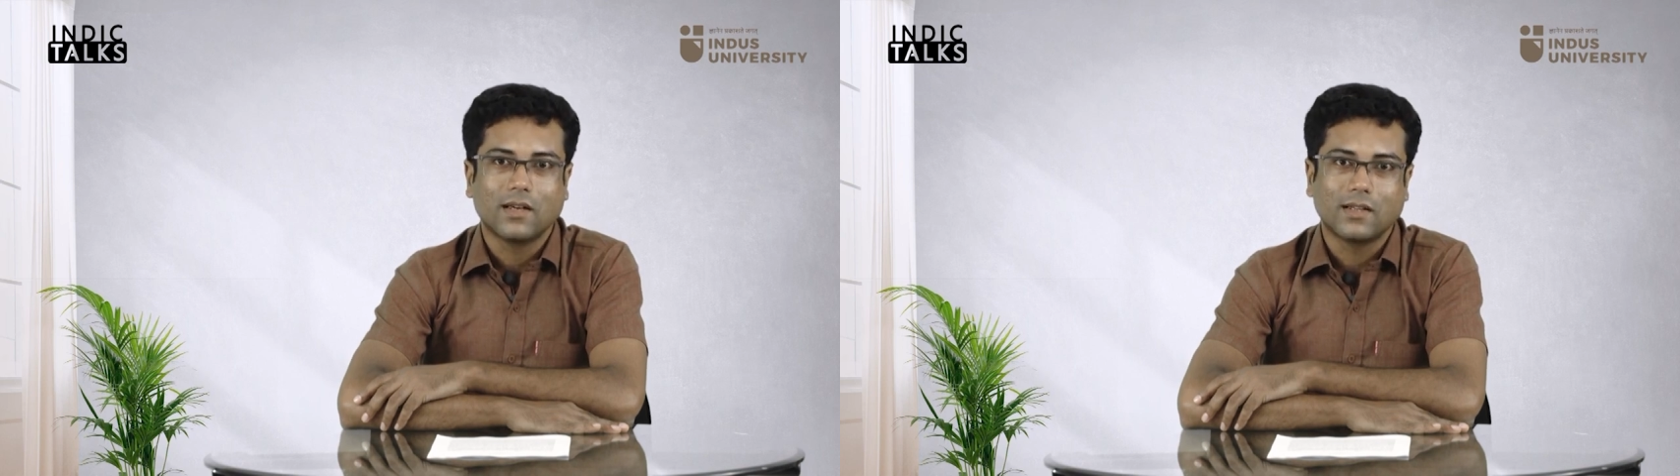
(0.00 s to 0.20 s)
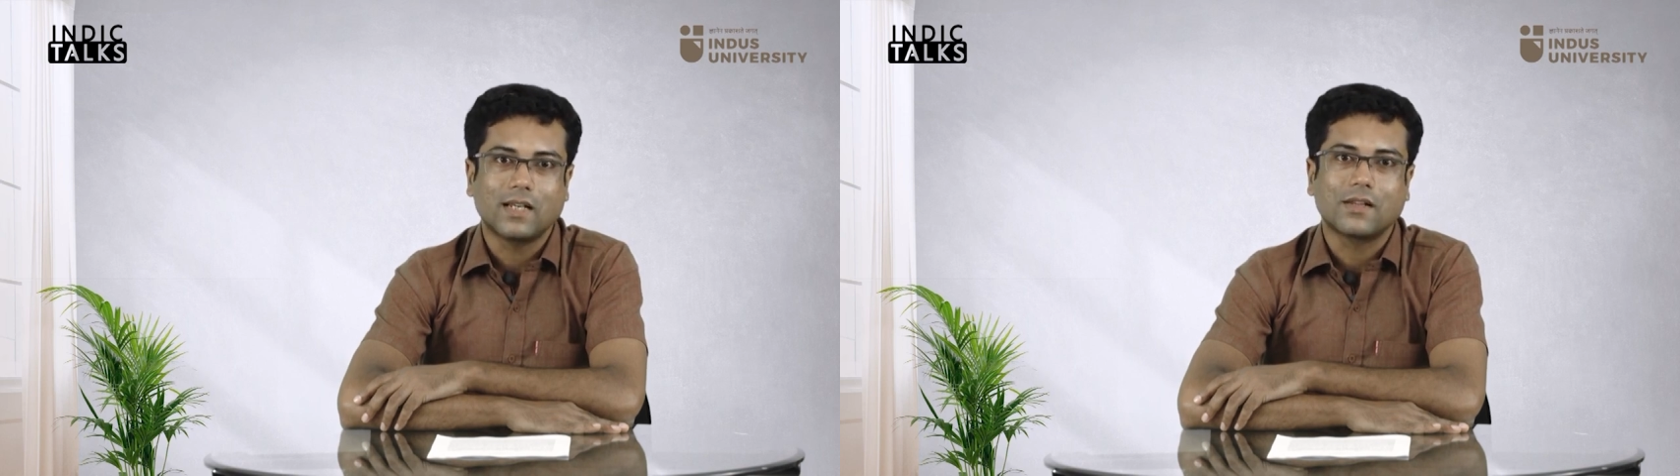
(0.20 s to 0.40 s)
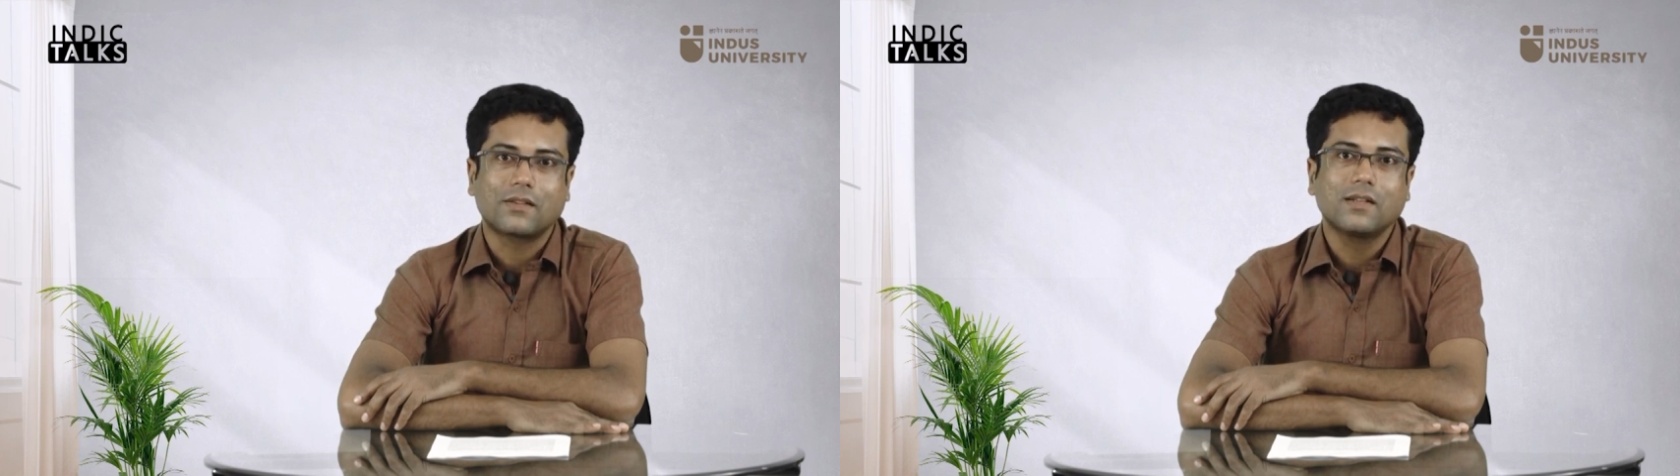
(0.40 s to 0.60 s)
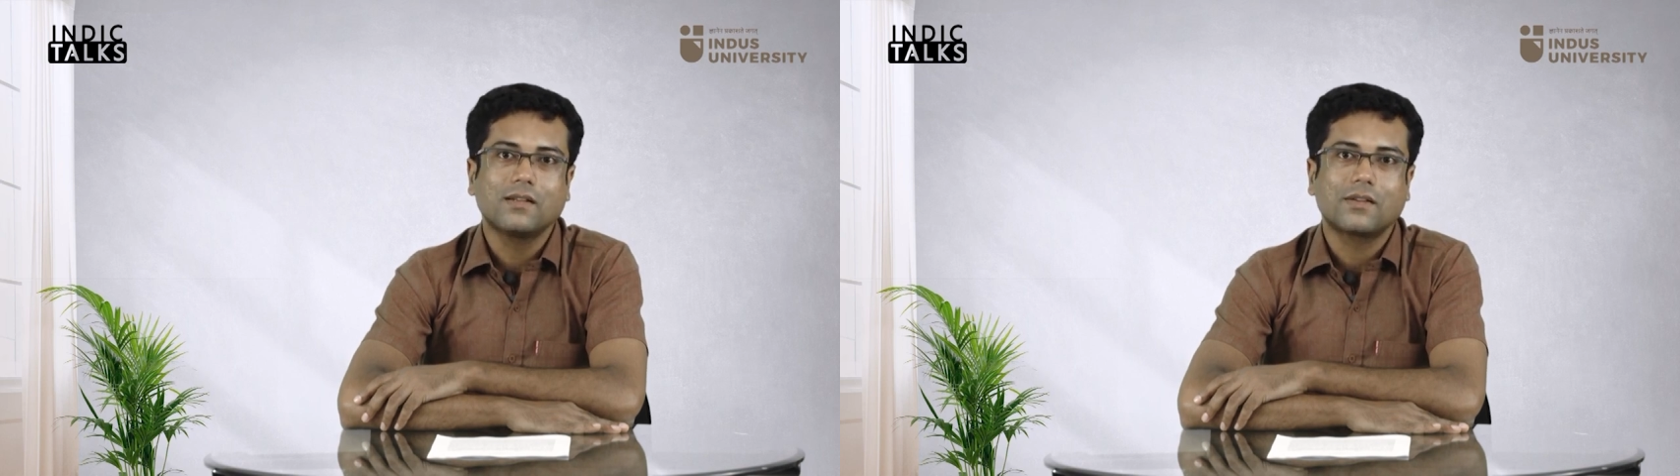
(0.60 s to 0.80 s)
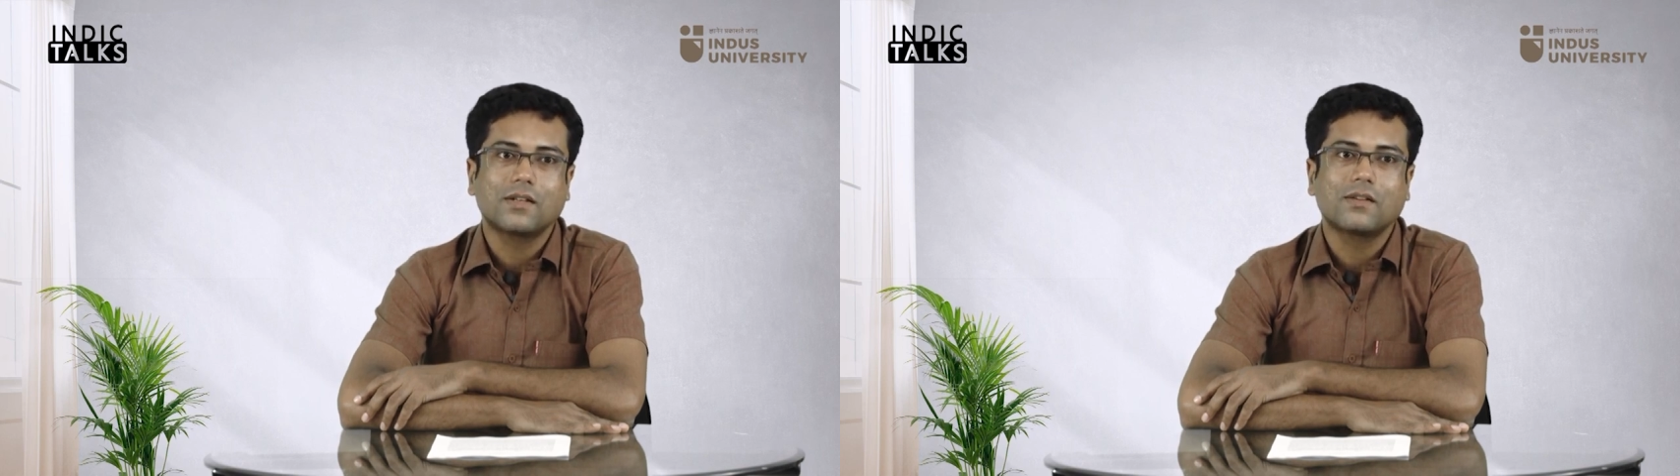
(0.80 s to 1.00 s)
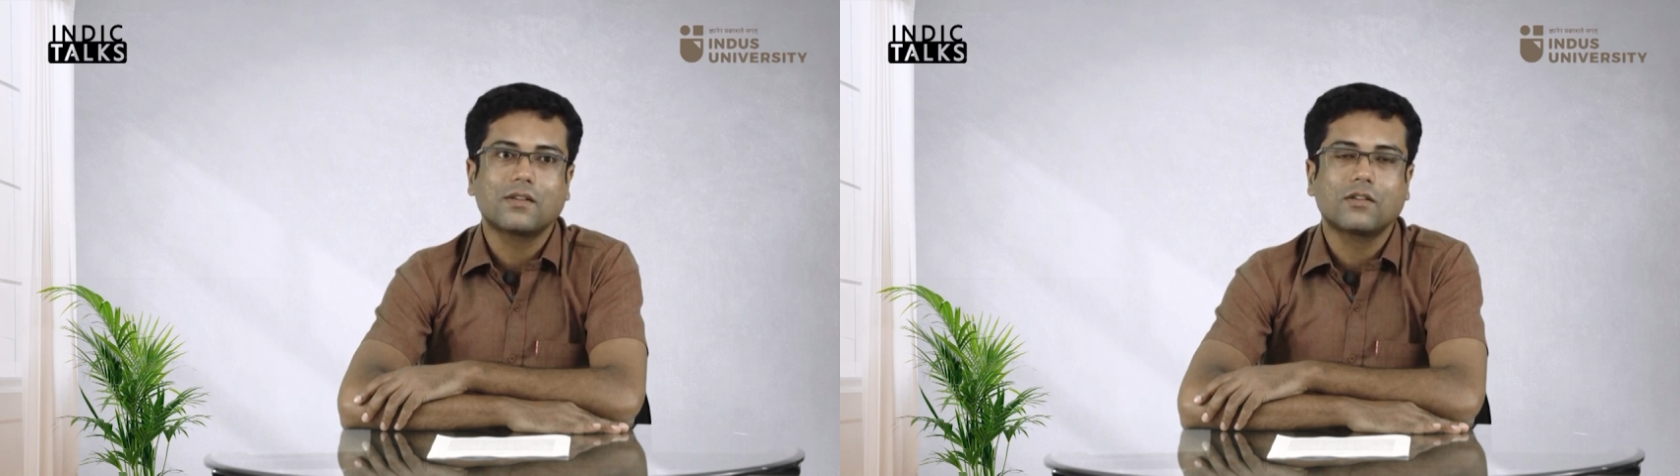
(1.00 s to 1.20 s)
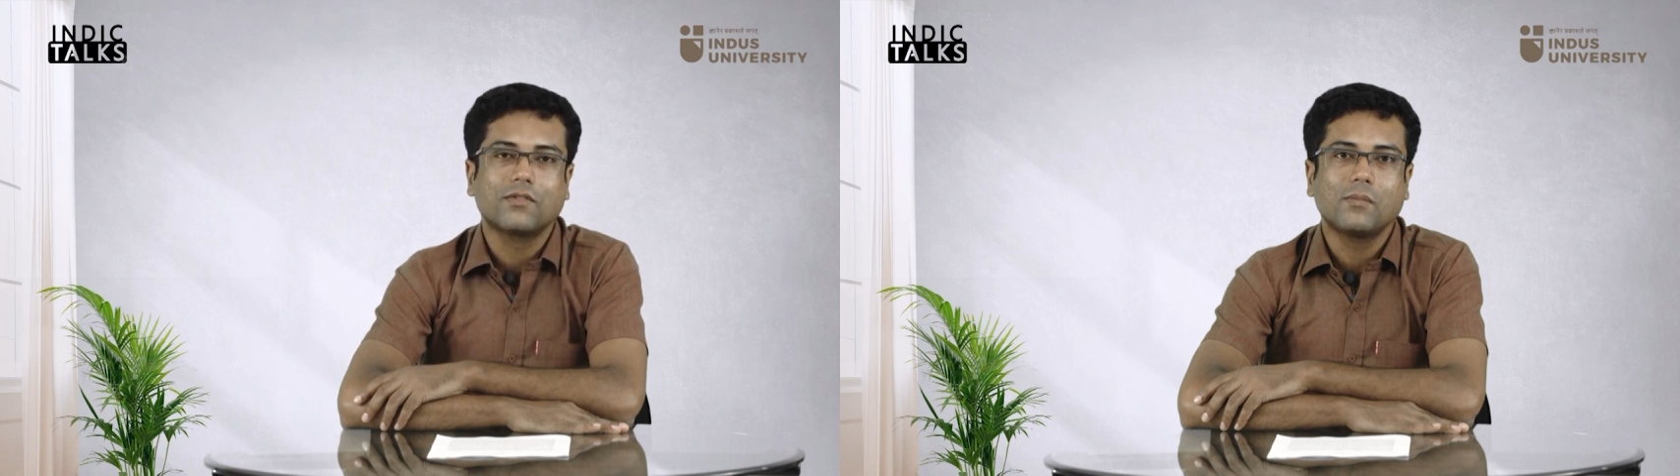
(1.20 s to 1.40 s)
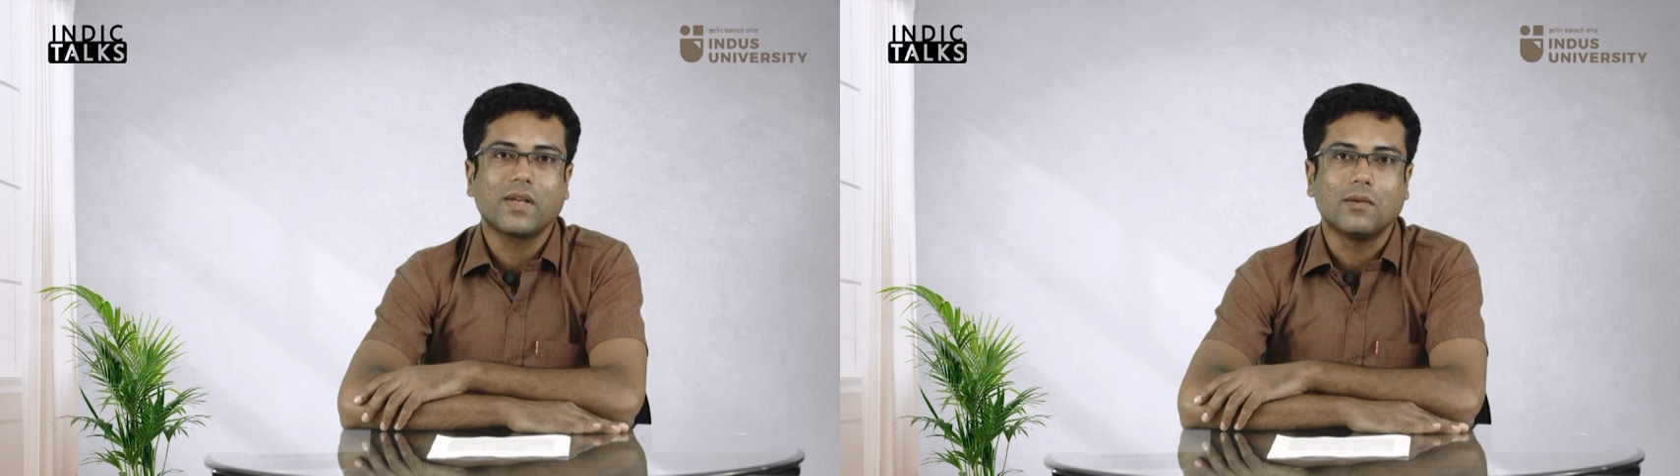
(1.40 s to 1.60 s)
That is, the citizens
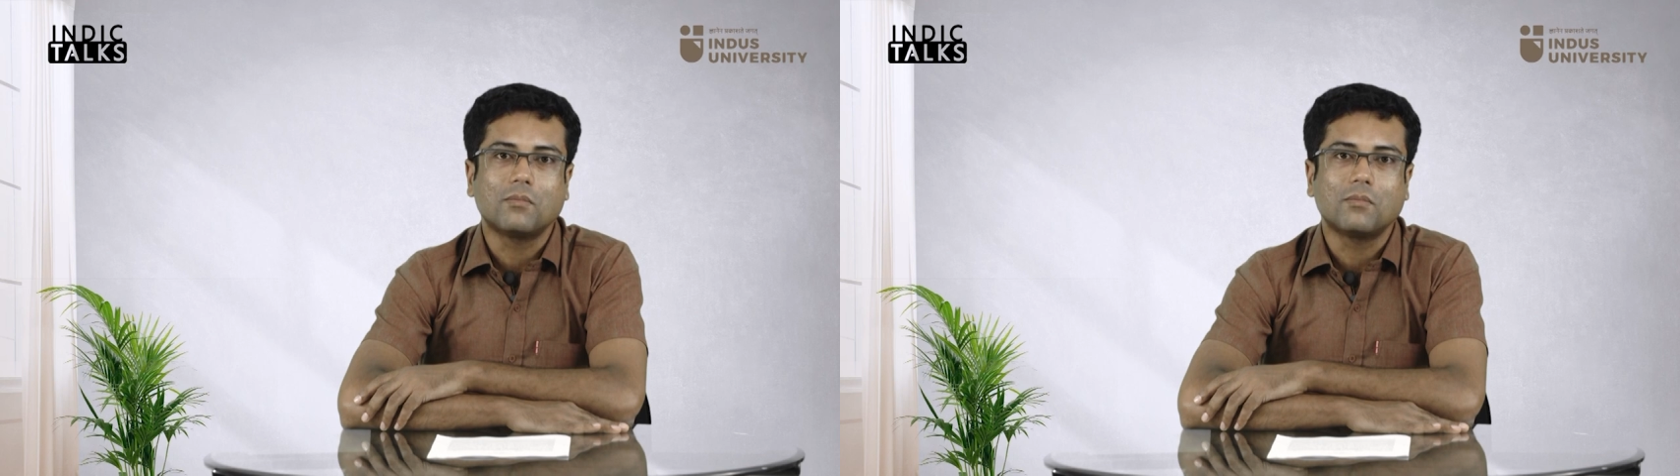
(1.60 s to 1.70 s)
will be